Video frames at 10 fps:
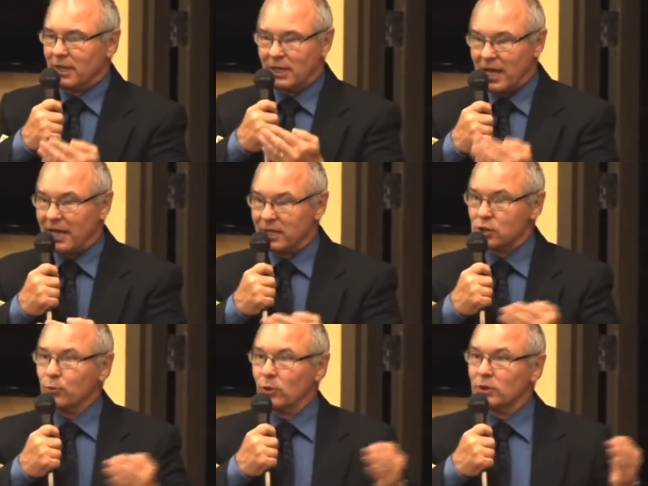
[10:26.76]

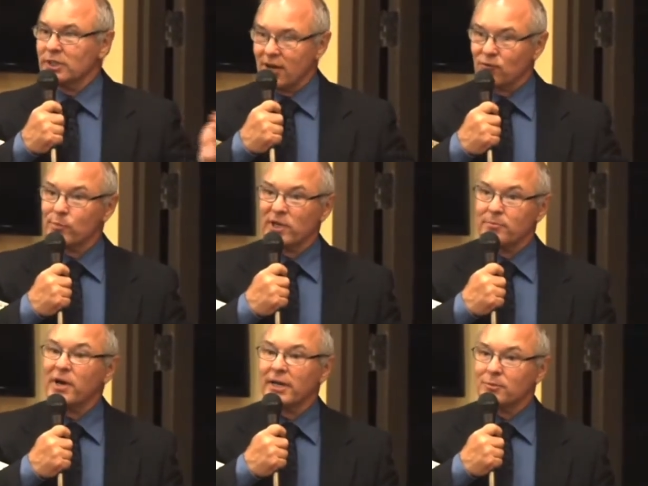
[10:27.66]
Elias will never be
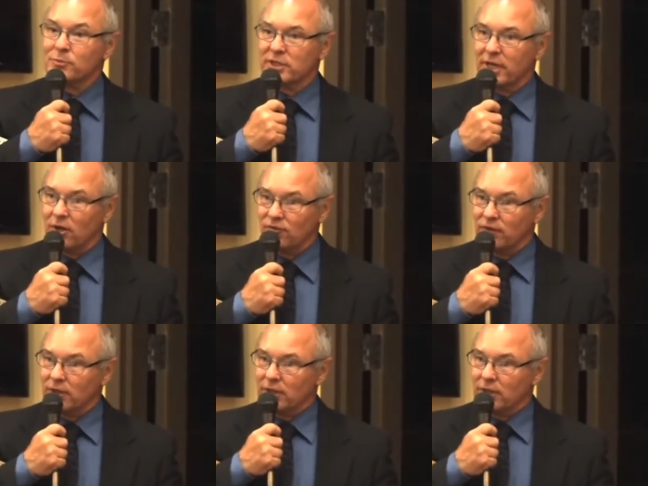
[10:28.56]
by himself.